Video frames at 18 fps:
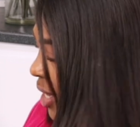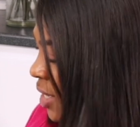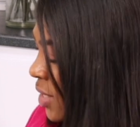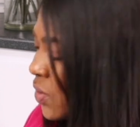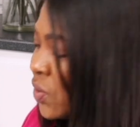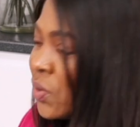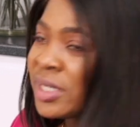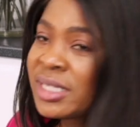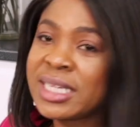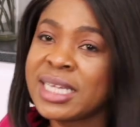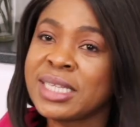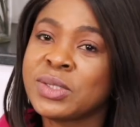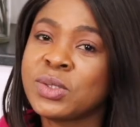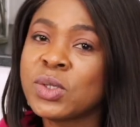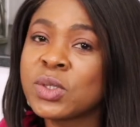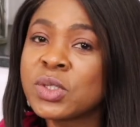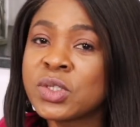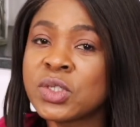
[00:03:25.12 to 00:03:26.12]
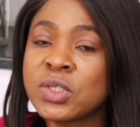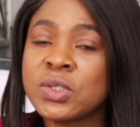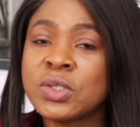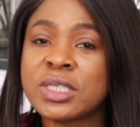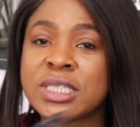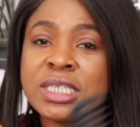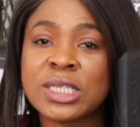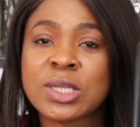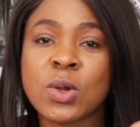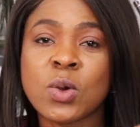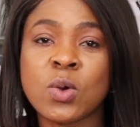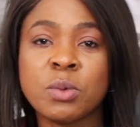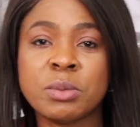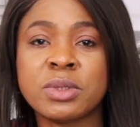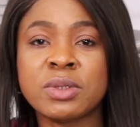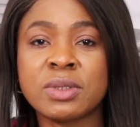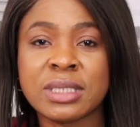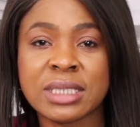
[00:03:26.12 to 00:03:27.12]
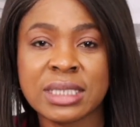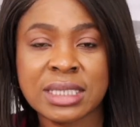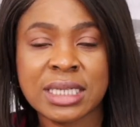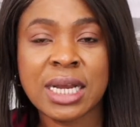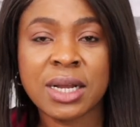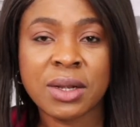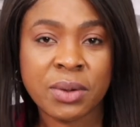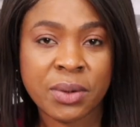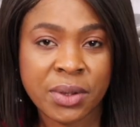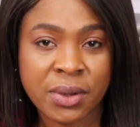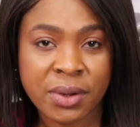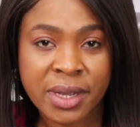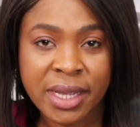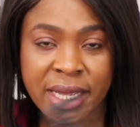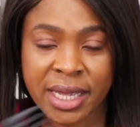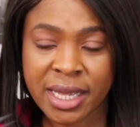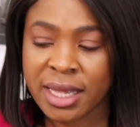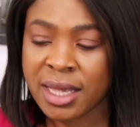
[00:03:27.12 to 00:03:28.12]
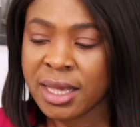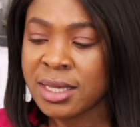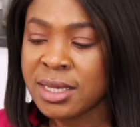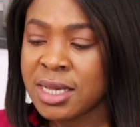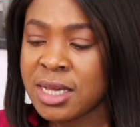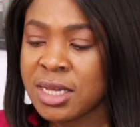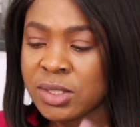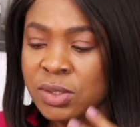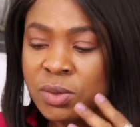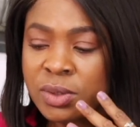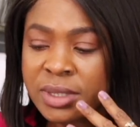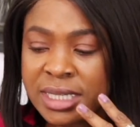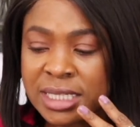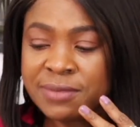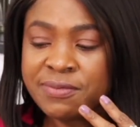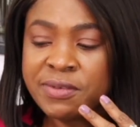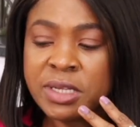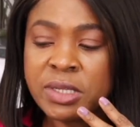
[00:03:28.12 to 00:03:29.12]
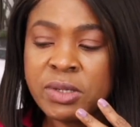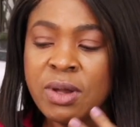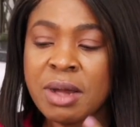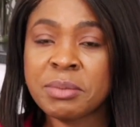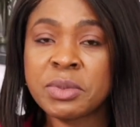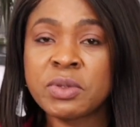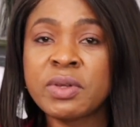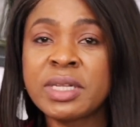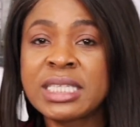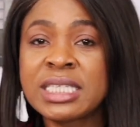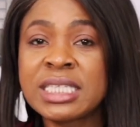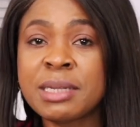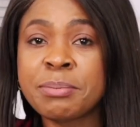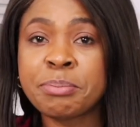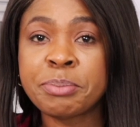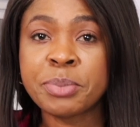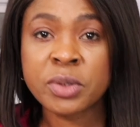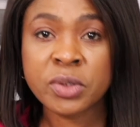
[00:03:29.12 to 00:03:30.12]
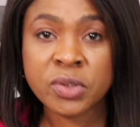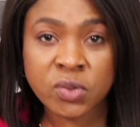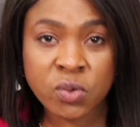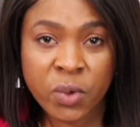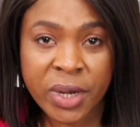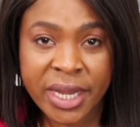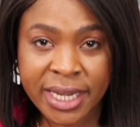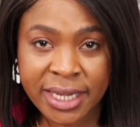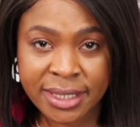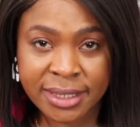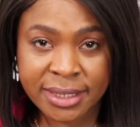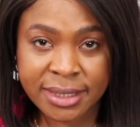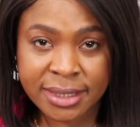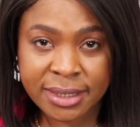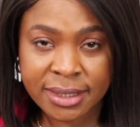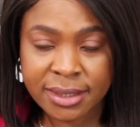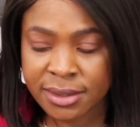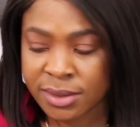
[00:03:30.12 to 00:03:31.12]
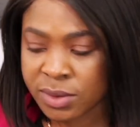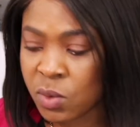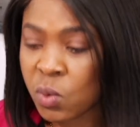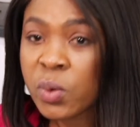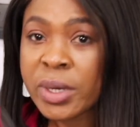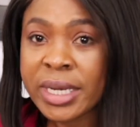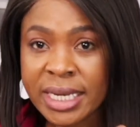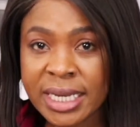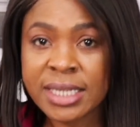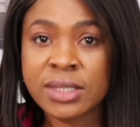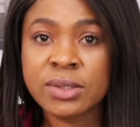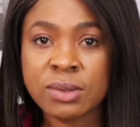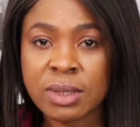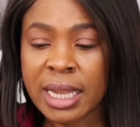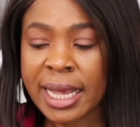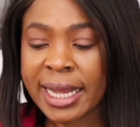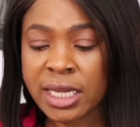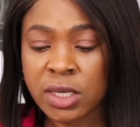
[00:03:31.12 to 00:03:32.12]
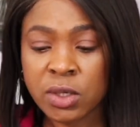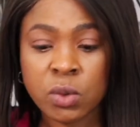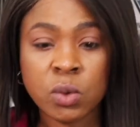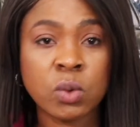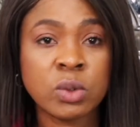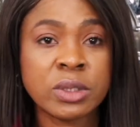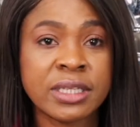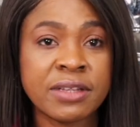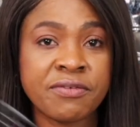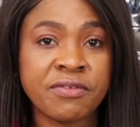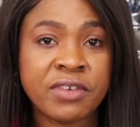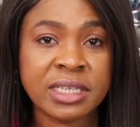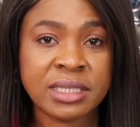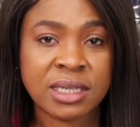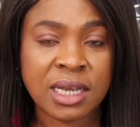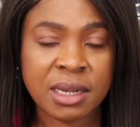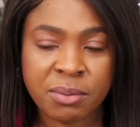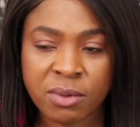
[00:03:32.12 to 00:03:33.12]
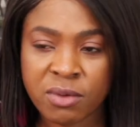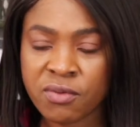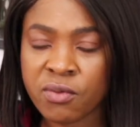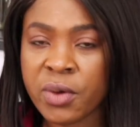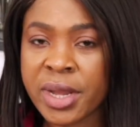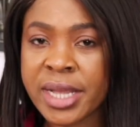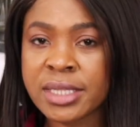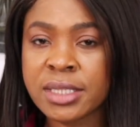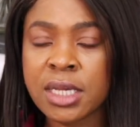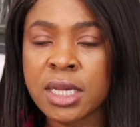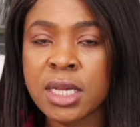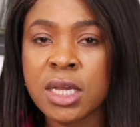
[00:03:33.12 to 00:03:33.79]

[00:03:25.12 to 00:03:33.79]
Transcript: So he said, don't use this comb to detangle your hair. So this video, I'm doing it in both ways. So we need to like know different type of ways.